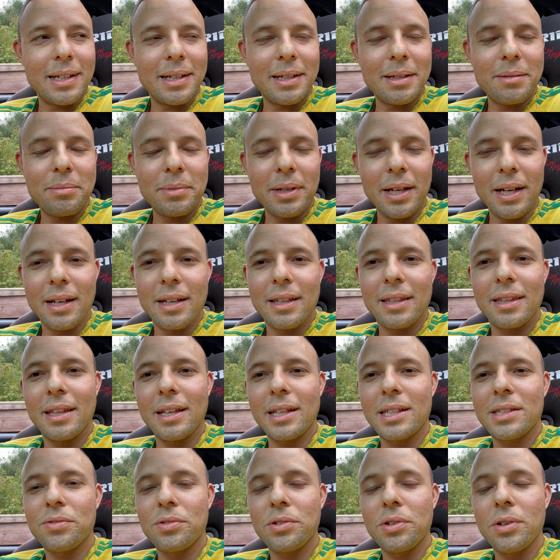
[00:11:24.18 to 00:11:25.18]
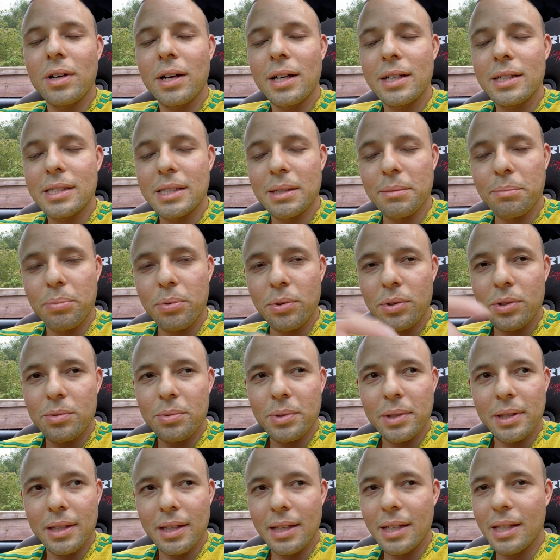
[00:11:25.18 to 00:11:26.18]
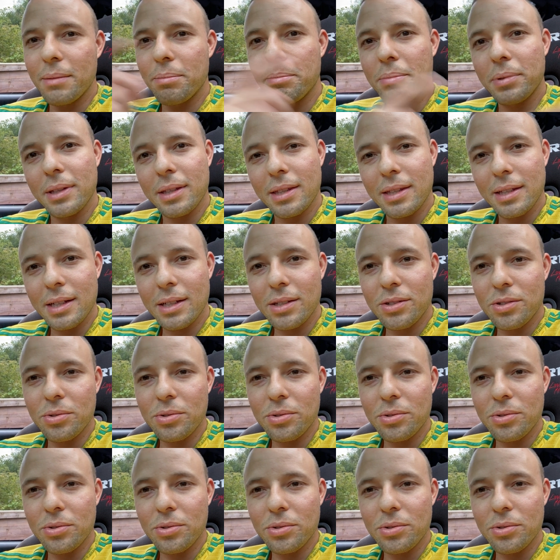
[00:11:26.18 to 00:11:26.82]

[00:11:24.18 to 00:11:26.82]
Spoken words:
yeah, thanks for your guys' support with the EP3,